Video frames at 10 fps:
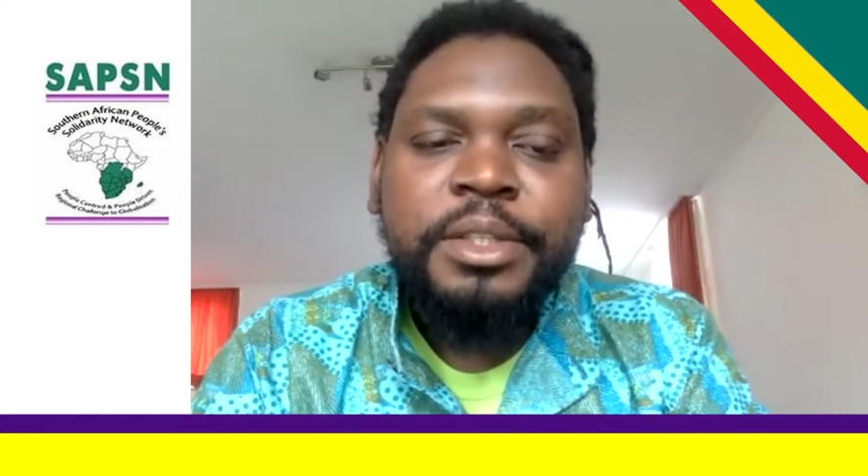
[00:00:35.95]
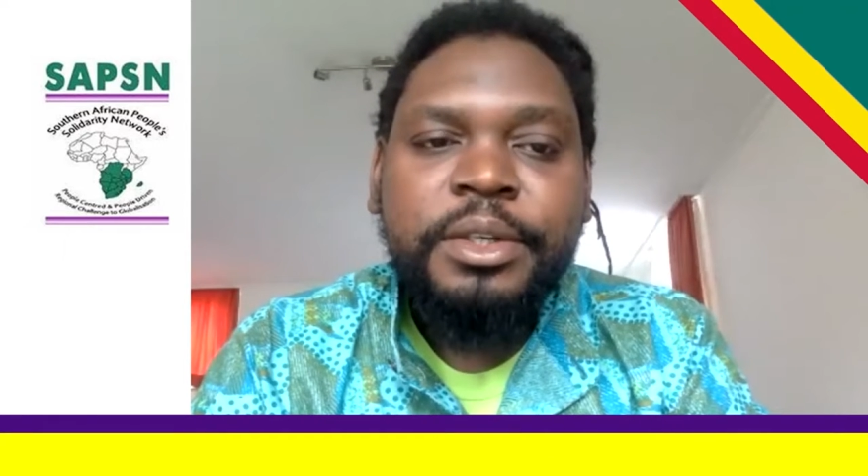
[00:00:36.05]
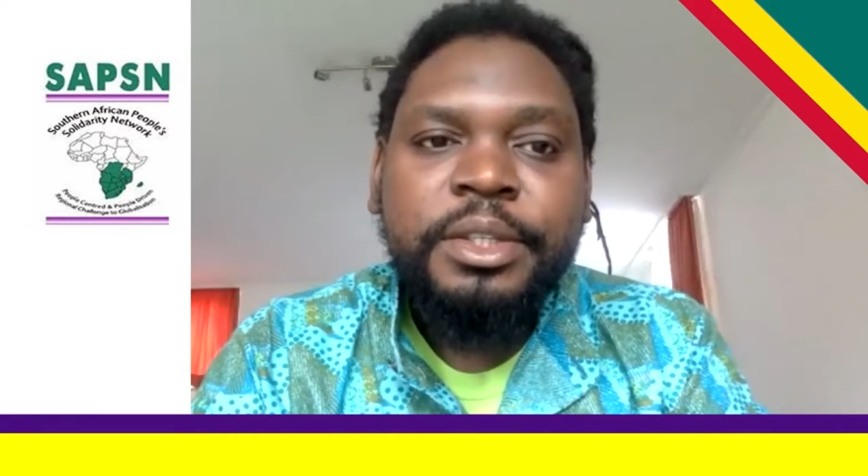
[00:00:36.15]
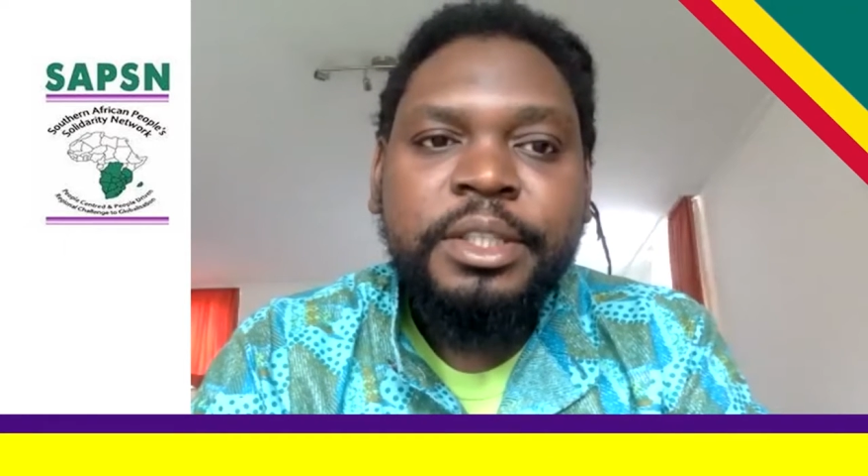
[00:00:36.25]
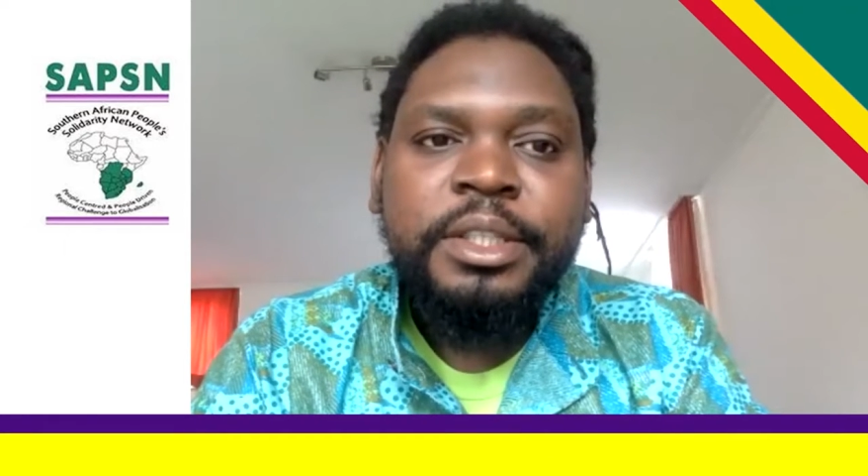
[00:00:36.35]

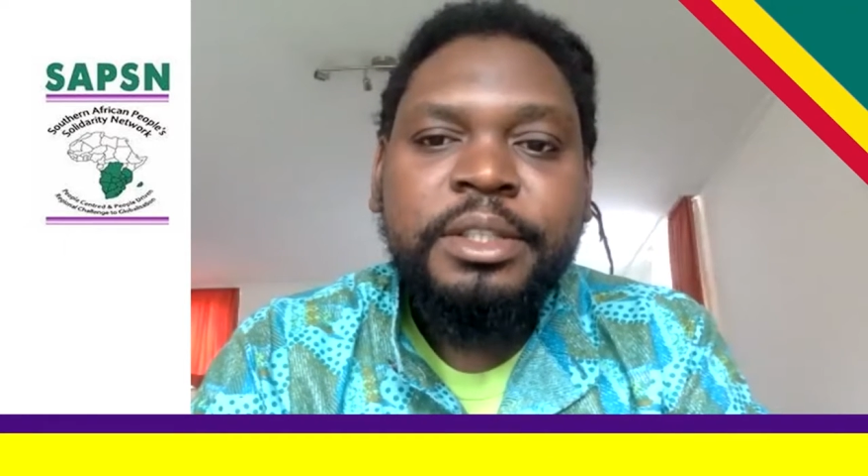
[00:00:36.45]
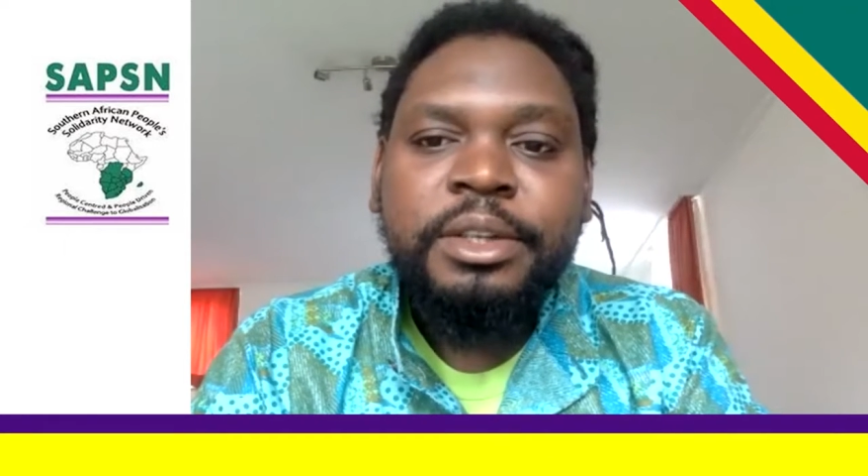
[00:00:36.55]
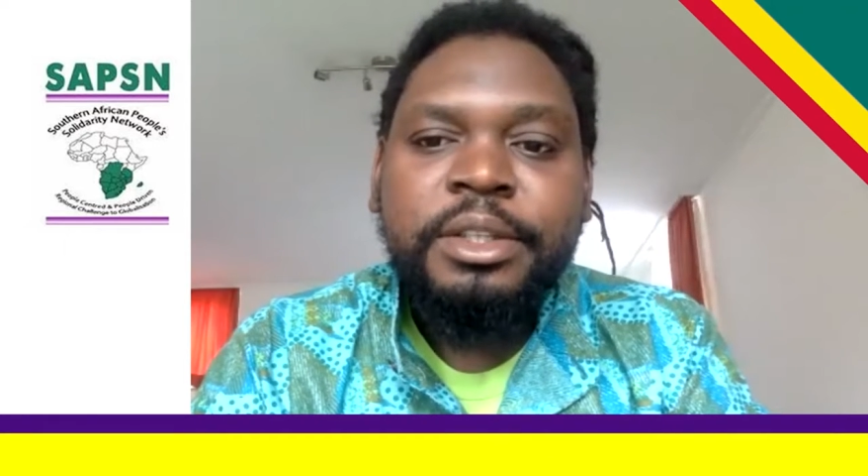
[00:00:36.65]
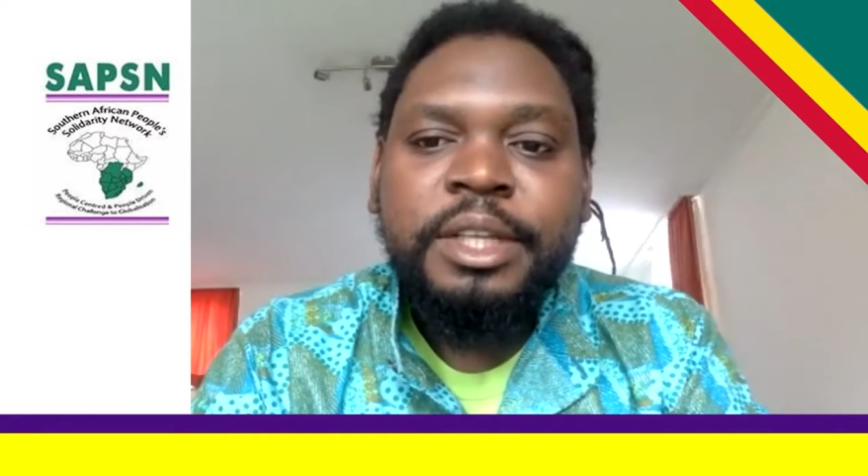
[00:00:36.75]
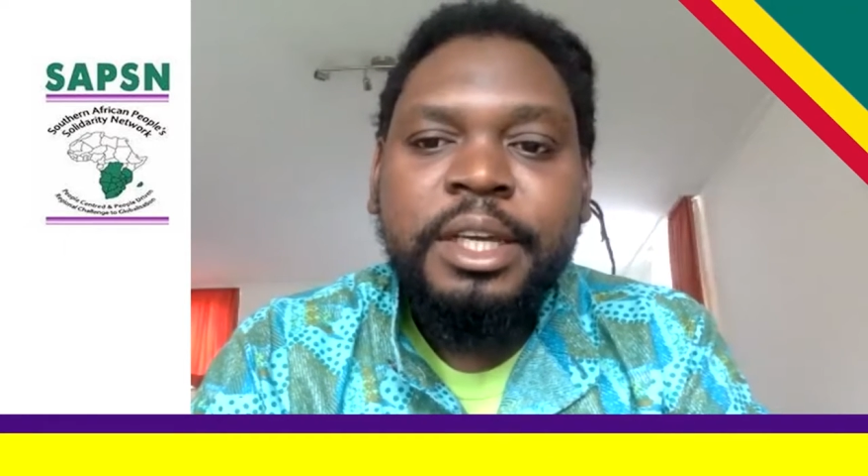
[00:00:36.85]
So this is
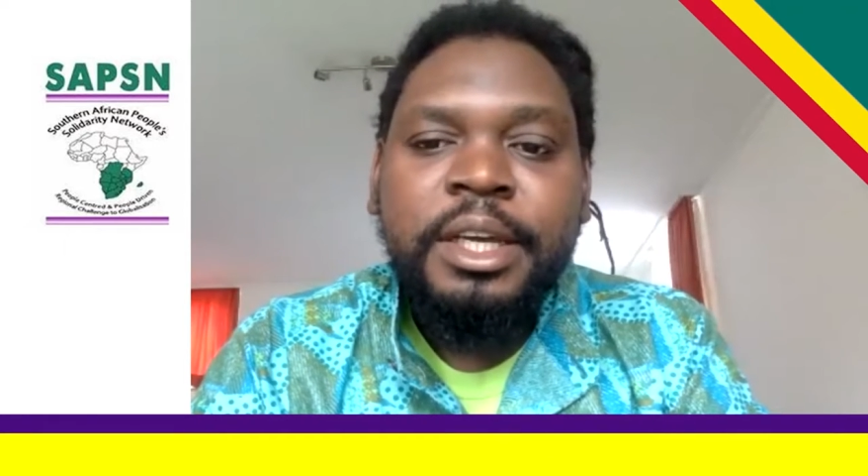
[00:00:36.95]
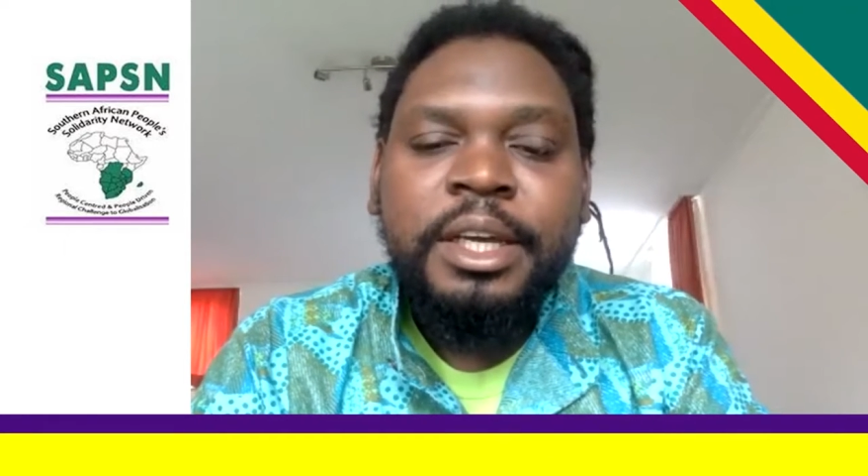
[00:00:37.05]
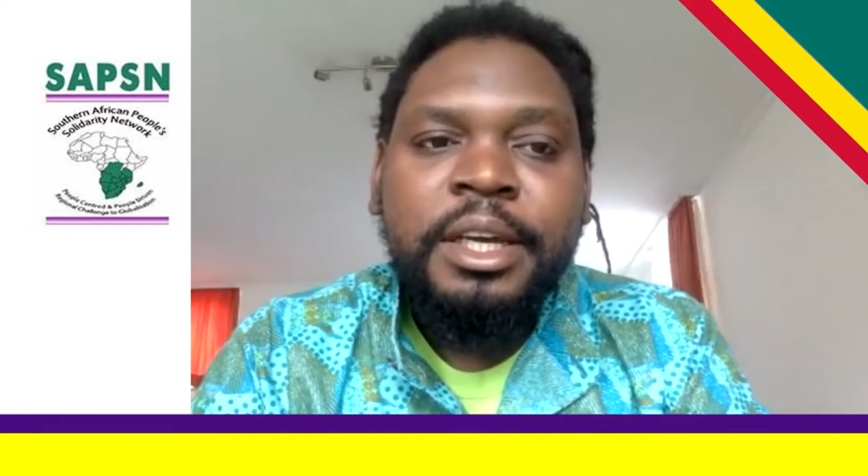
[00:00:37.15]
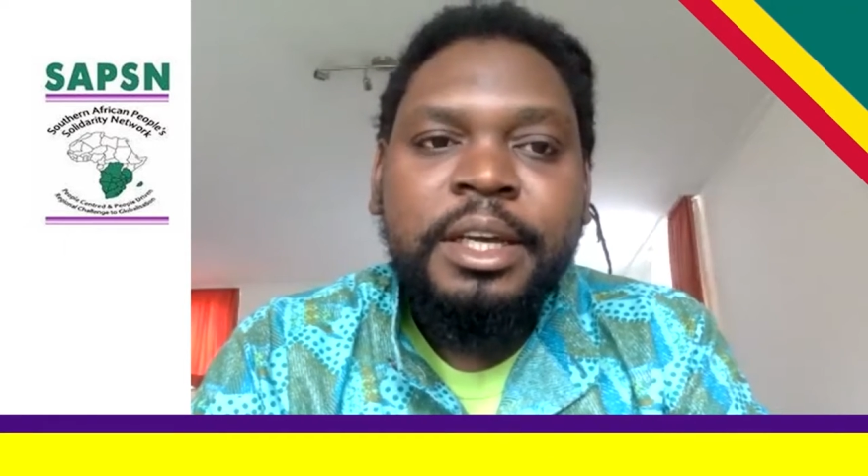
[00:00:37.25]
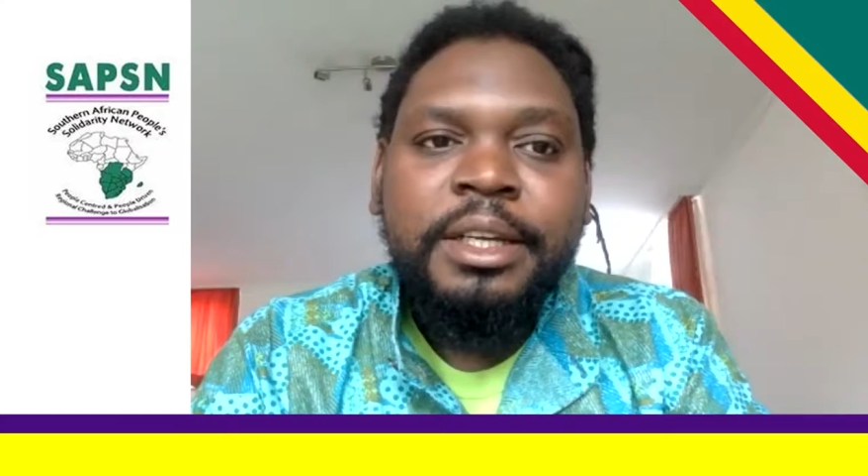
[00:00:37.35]
not
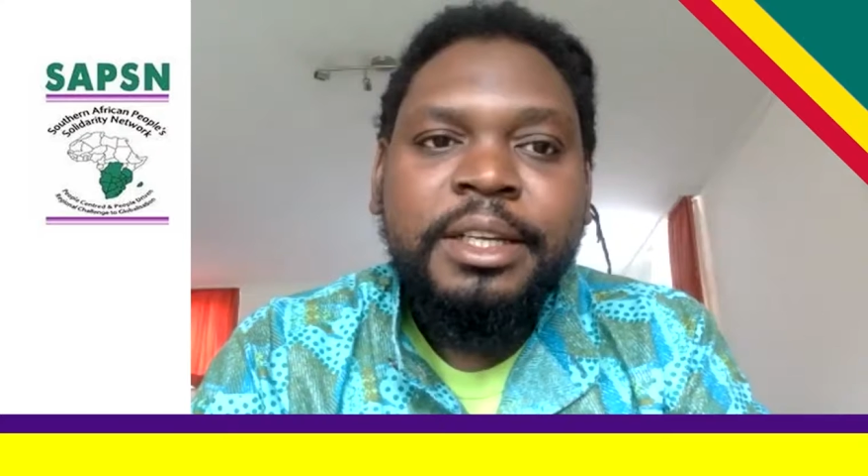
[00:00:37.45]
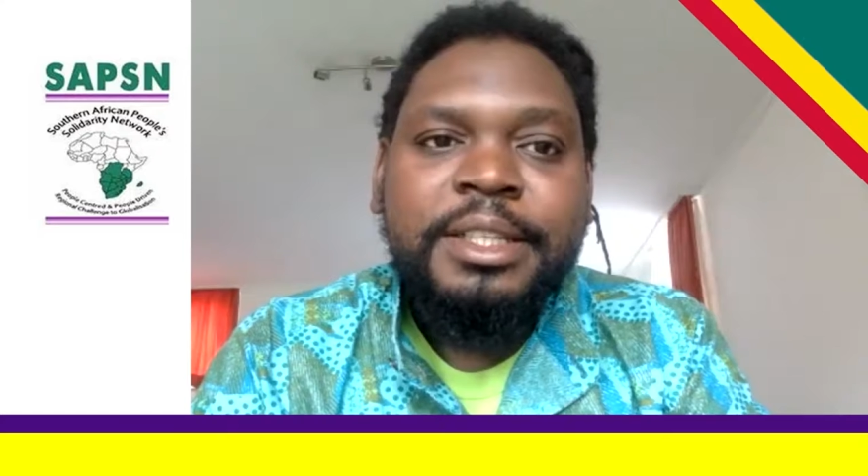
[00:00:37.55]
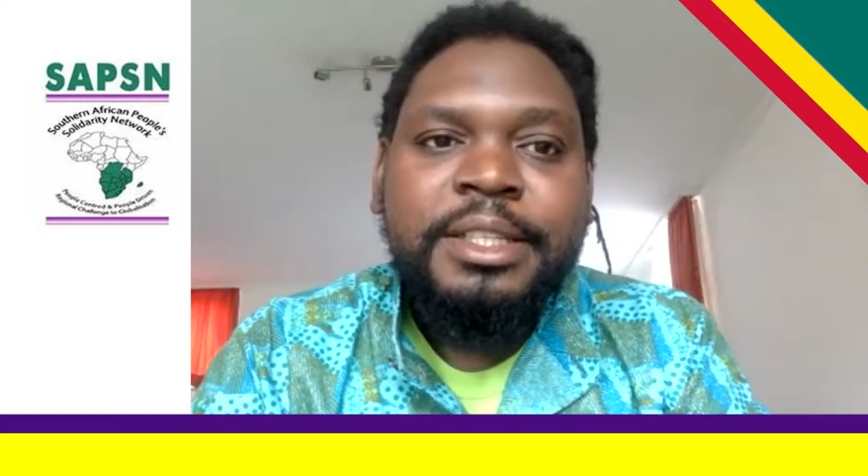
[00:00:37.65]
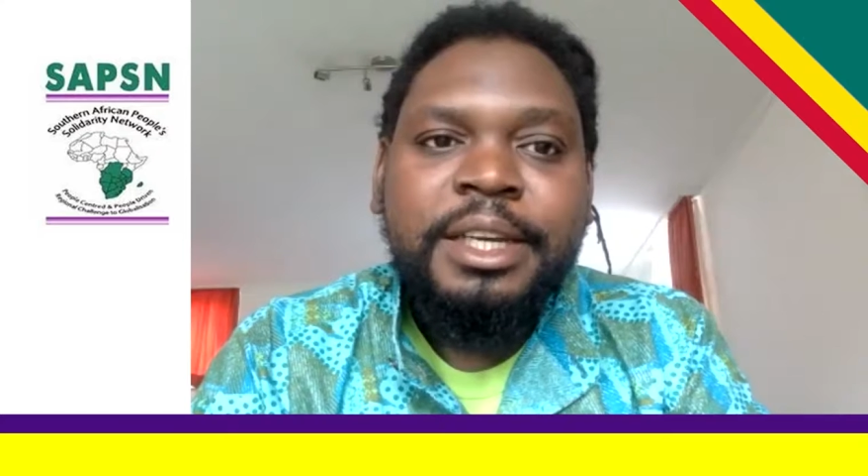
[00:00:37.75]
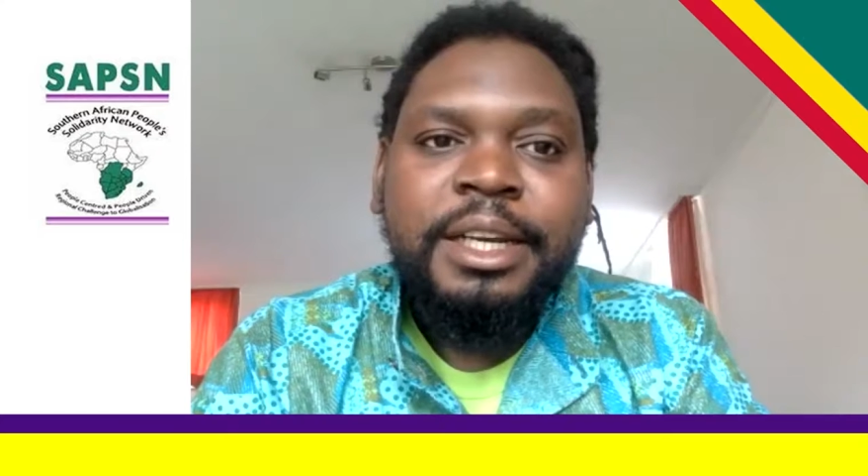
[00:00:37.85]

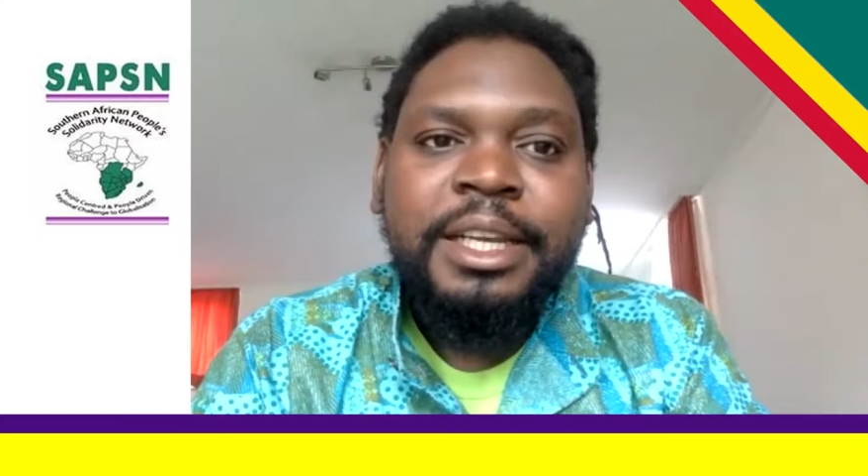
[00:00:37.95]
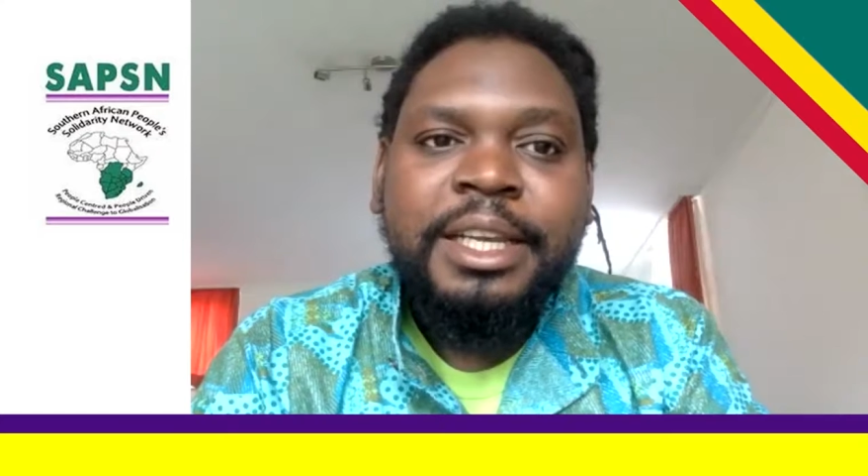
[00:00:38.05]
necessarily